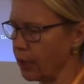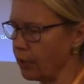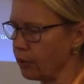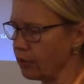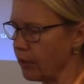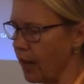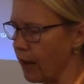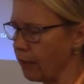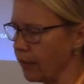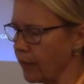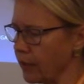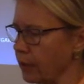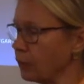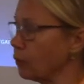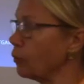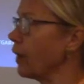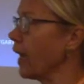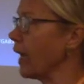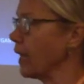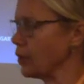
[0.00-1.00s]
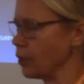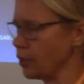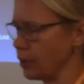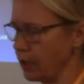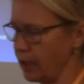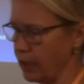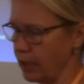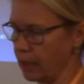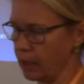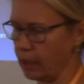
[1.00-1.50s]
geographical range
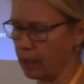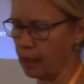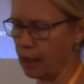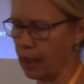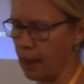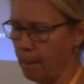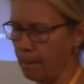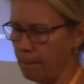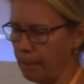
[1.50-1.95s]
a little,